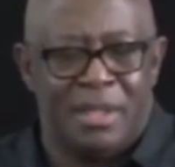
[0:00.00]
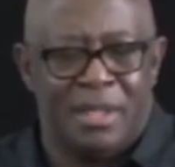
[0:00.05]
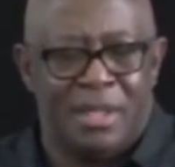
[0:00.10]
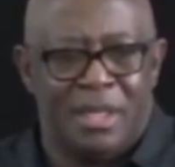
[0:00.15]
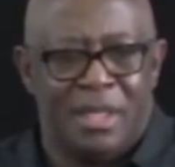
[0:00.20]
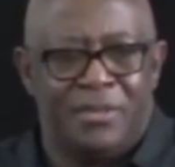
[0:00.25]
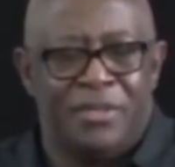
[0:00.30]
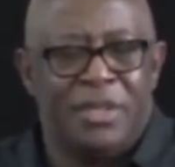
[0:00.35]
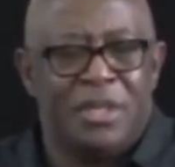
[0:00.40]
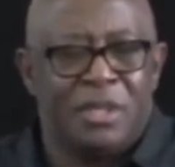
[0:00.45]

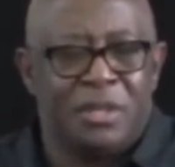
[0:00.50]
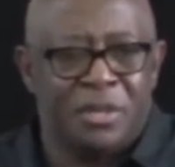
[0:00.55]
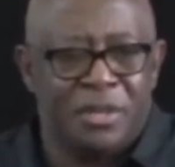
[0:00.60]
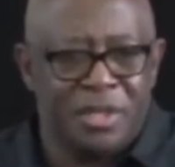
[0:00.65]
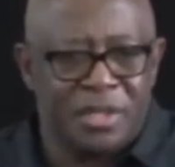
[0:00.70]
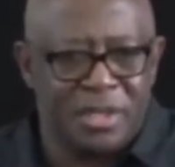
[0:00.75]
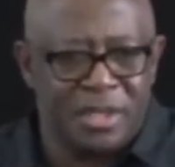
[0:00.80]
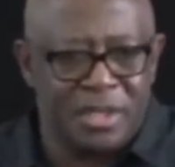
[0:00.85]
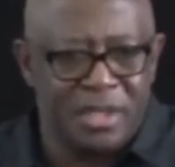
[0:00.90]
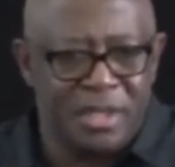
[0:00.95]
If you're a
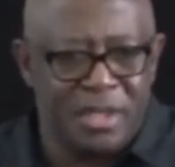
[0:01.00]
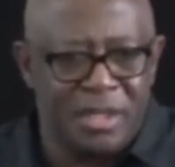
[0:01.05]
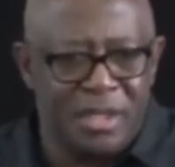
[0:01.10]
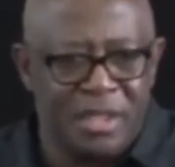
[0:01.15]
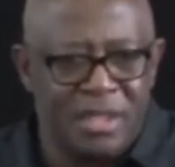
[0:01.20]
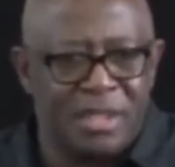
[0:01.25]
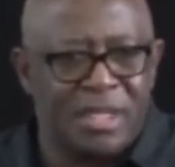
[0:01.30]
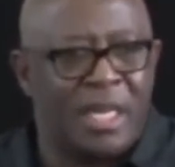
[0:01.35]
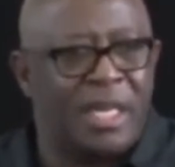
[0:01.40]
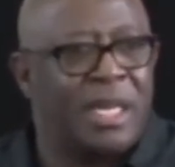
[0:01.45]

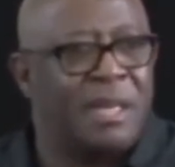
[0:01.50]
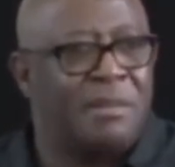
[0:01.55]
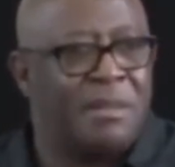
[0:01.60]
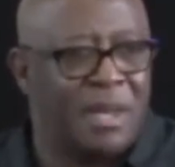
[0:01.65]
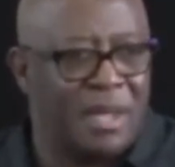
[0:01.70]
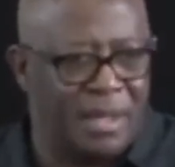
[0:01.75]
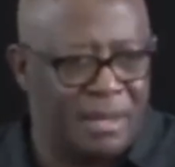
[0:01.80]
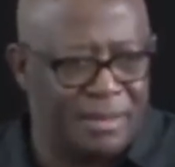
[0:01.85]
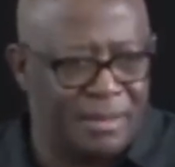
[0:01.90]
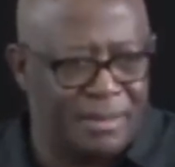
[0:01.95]
Christian, say
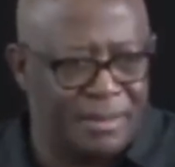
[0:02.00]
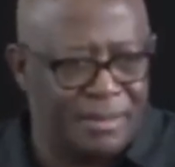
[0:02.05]
amen. amen.